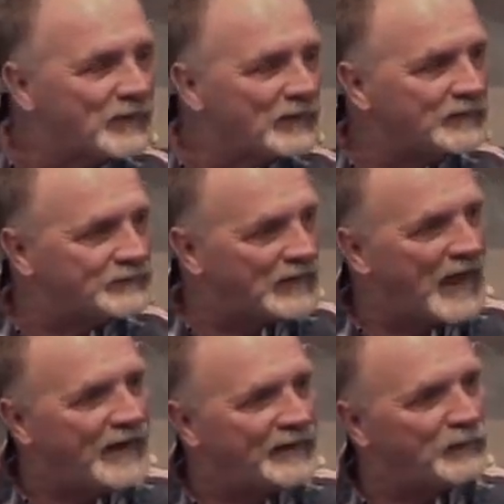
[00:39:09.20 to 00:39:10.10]
because I
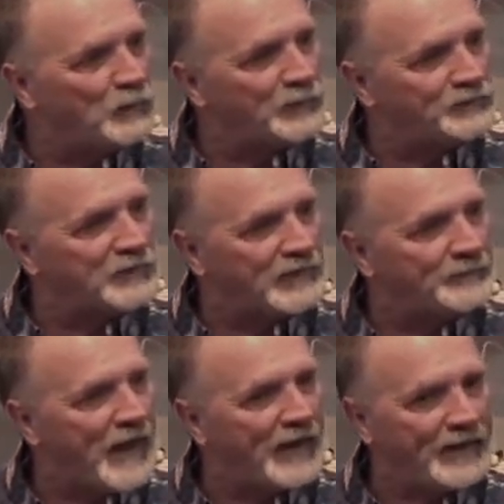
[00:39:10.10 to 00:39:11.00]
like what's looking
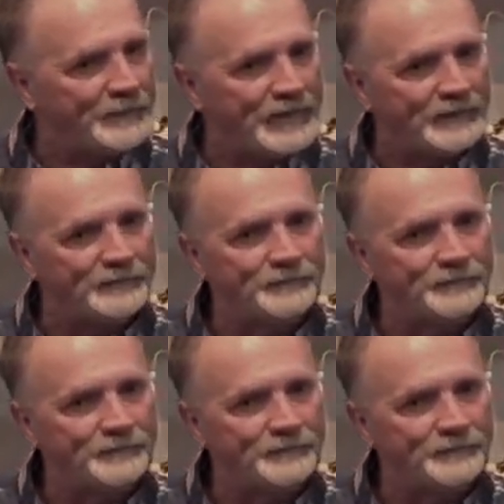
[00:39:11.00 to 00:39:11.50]
back at me.